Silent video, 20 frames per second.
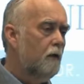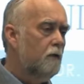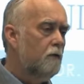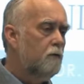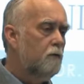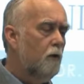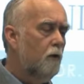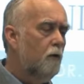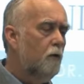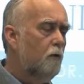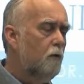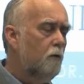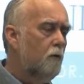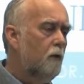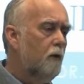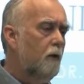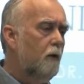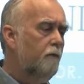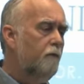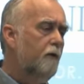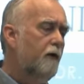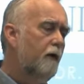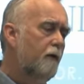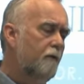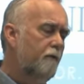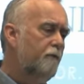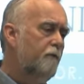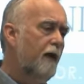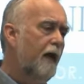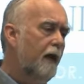So if we got
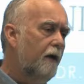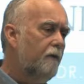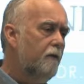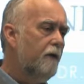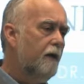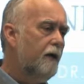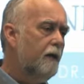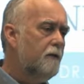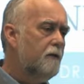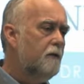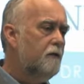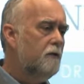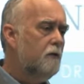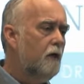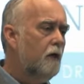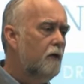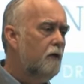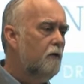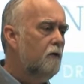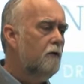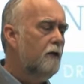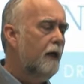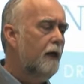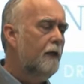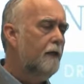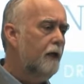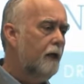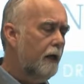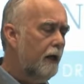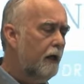a factory that's designed to look
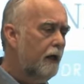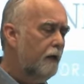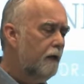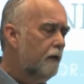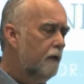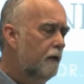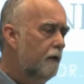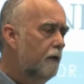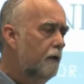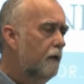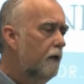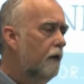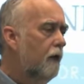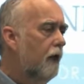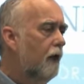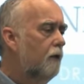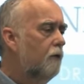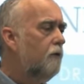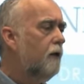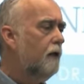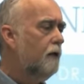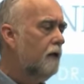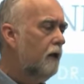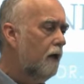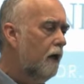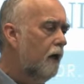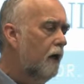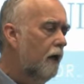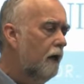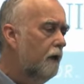at the head, and look at the
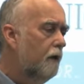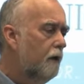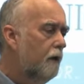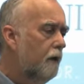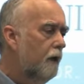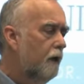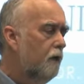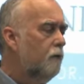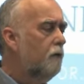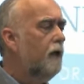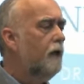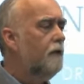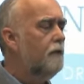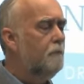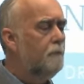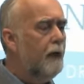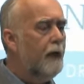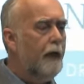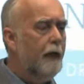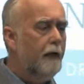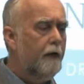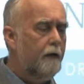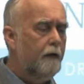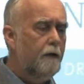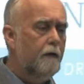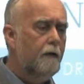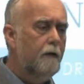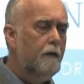heart, and look at the back,